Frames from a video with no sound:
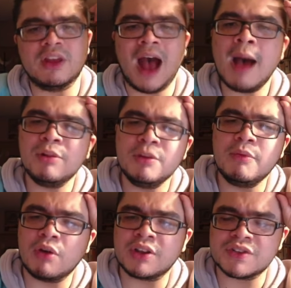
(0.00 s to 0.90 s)
I'm a little bit
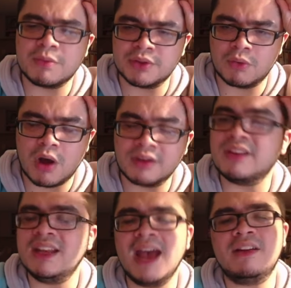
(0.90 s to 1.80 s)
more concerned with the walks.
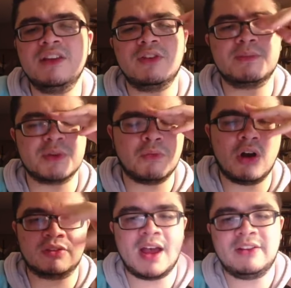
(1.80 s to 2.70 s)
And he had to give up some
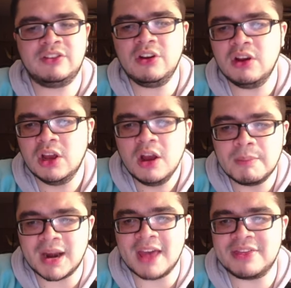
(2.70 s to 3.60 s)
walks last year,
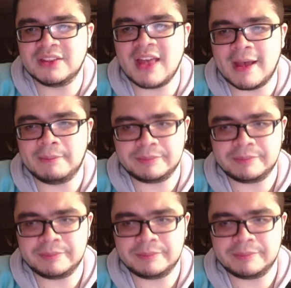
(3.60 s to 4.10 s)
but I think that